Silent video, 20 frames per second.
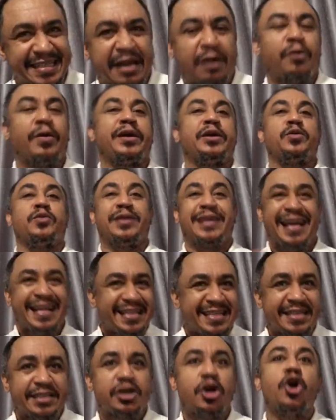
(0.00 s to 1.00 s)
And when you get
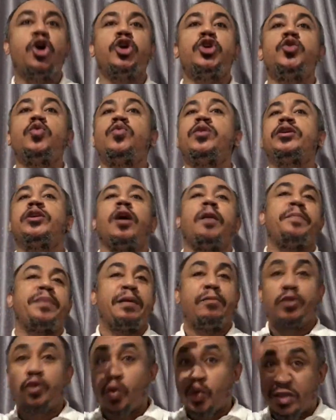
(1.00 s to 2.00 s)
it, you will not be
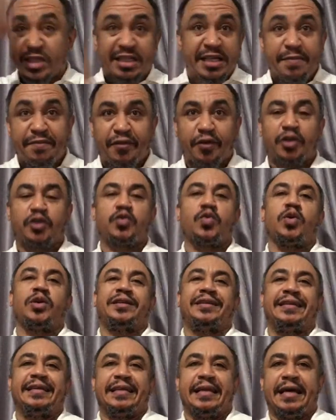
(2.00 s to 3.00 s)
able to sleep for 2 or
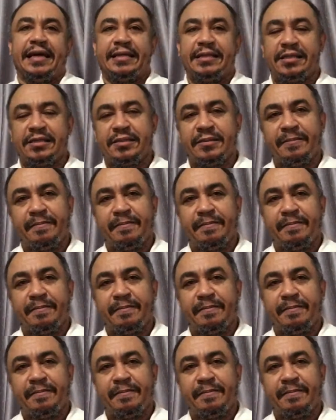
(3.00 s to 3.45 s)
3 nights.